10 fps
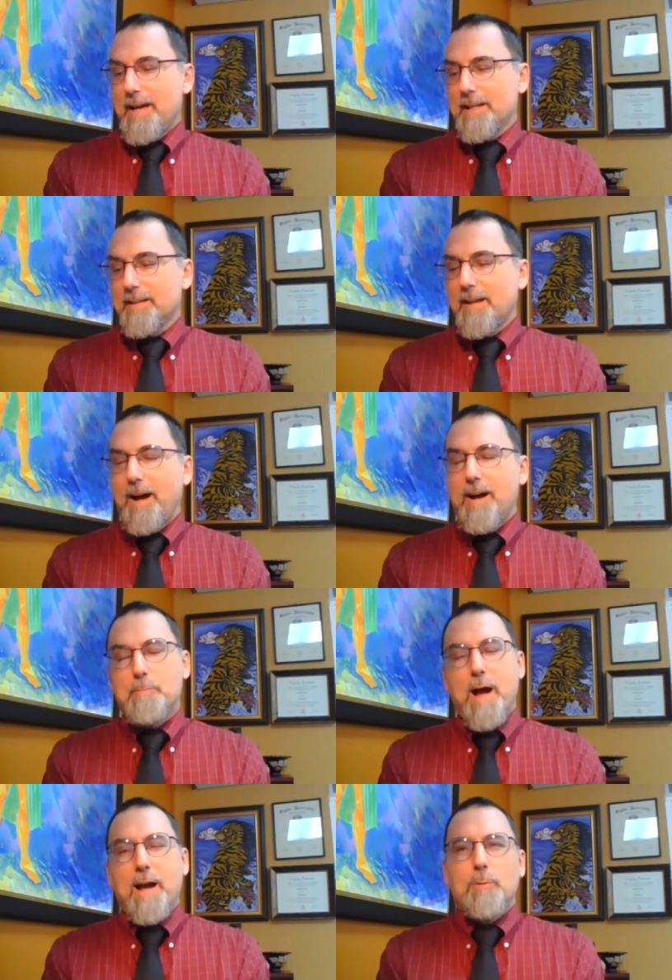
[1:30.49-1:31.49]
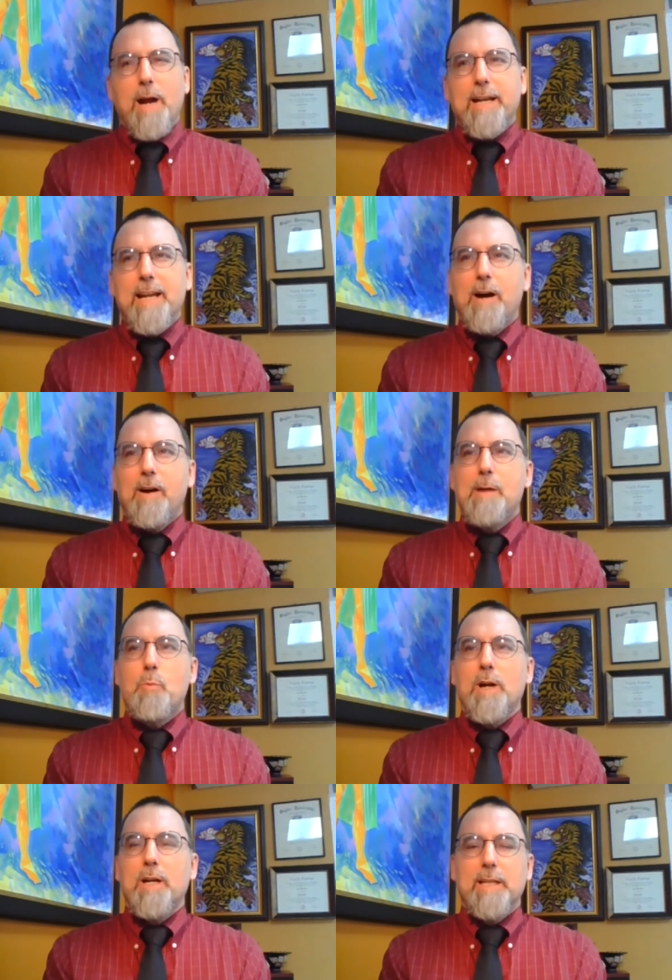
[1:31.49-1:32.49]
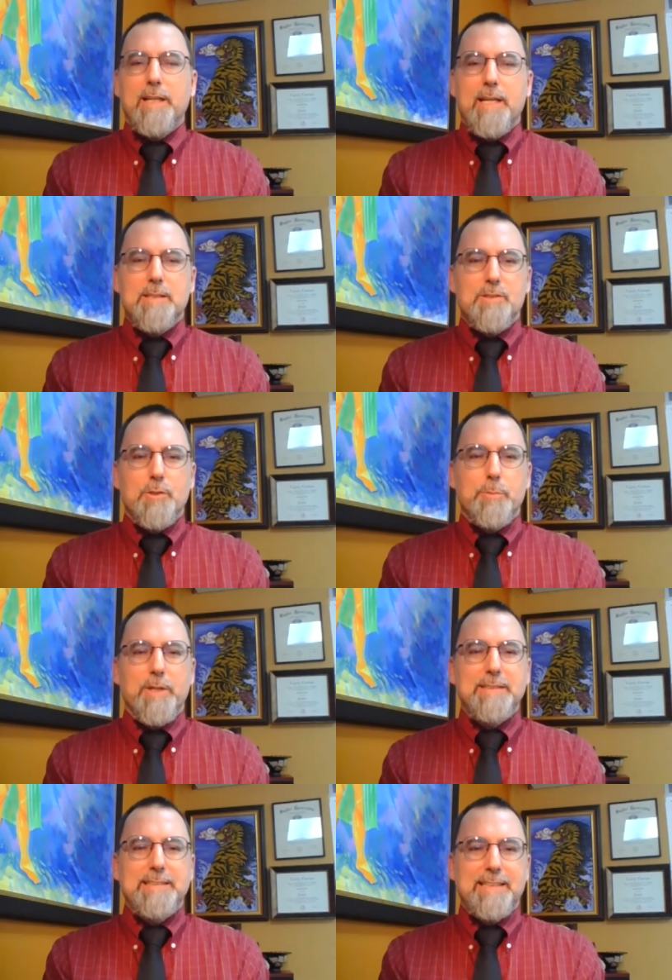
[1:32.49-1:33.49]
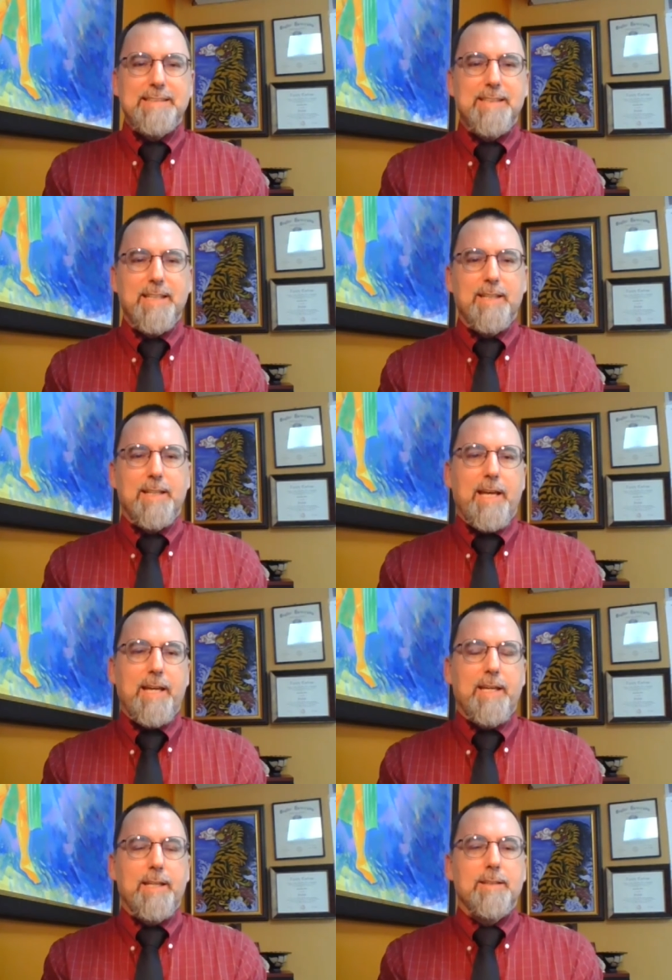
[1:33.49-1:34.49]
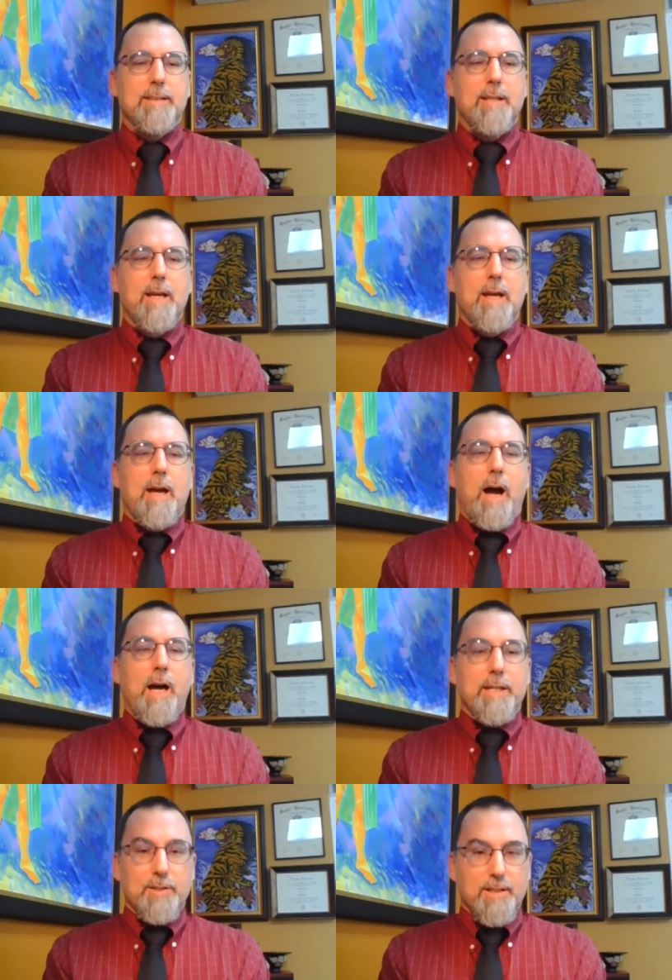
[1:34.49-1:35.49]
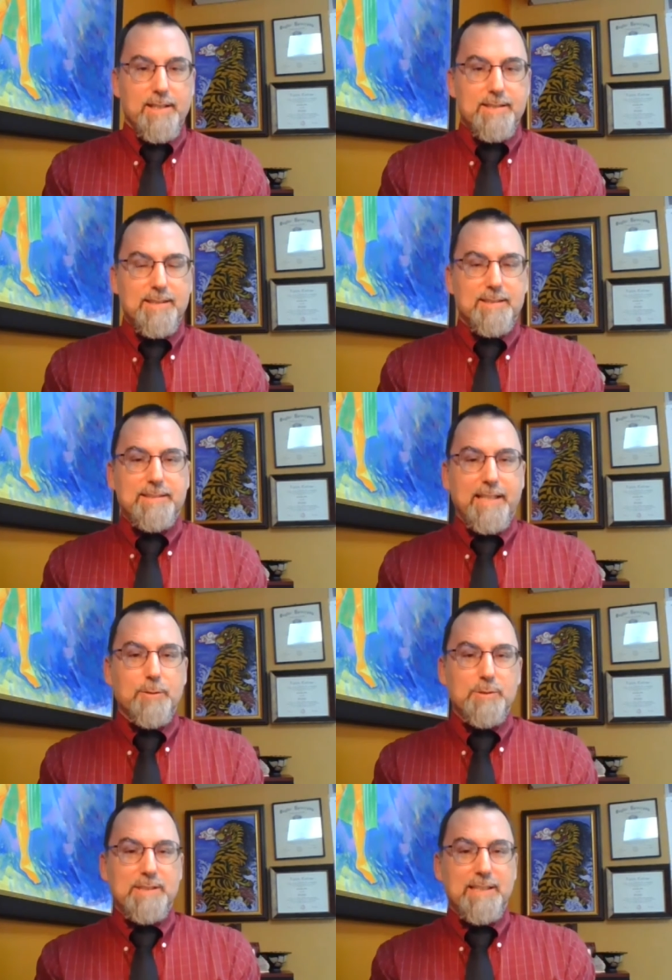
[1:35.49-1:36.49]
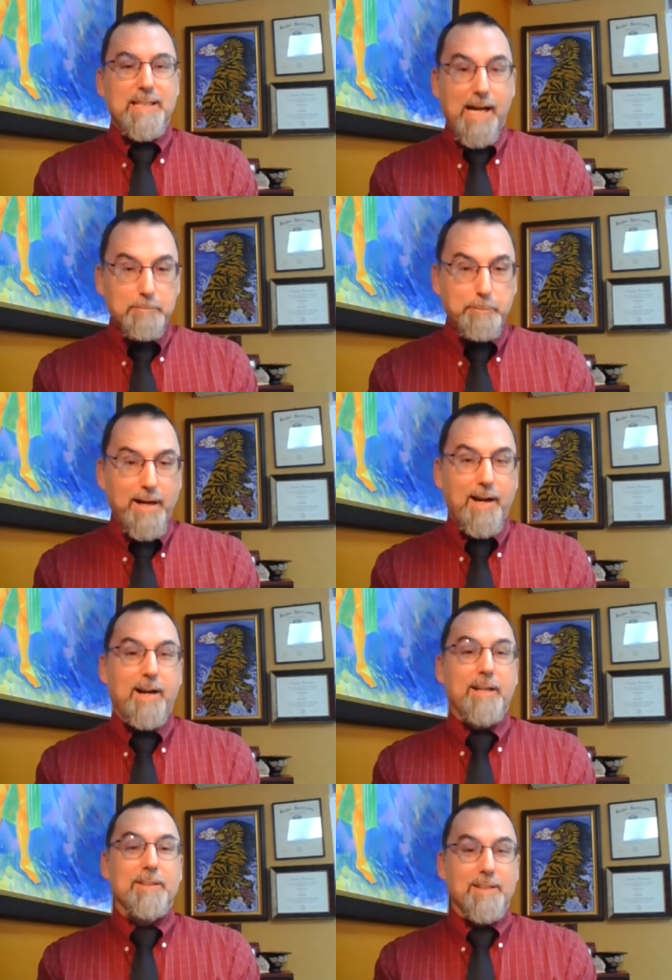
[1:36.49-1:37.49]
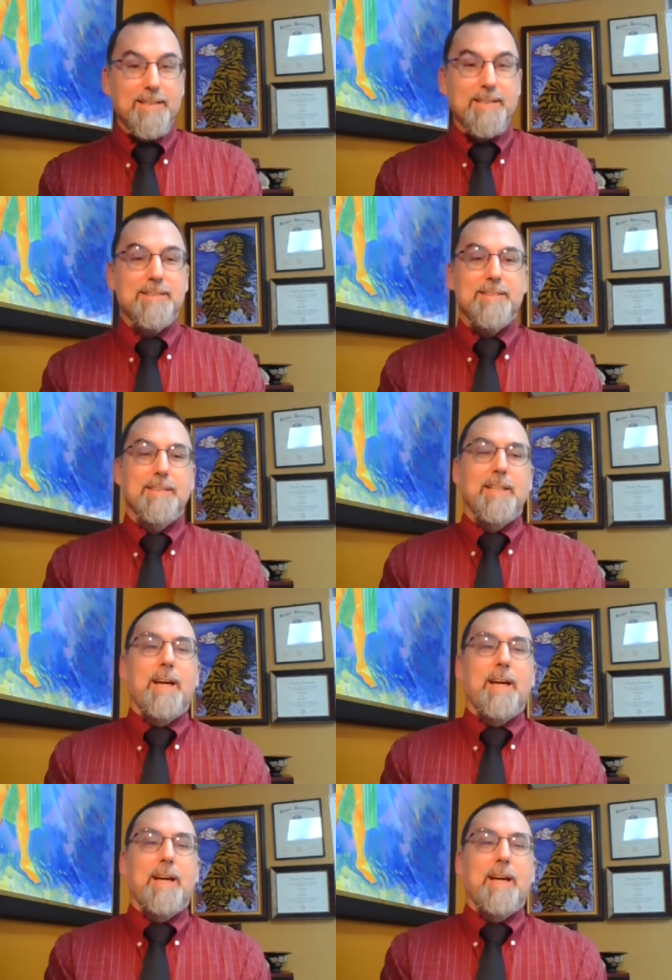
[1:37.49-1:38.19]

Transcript: And um, I, right now, I'm working as a superintendent in Honduras, in Tegucigalpa, Honduras.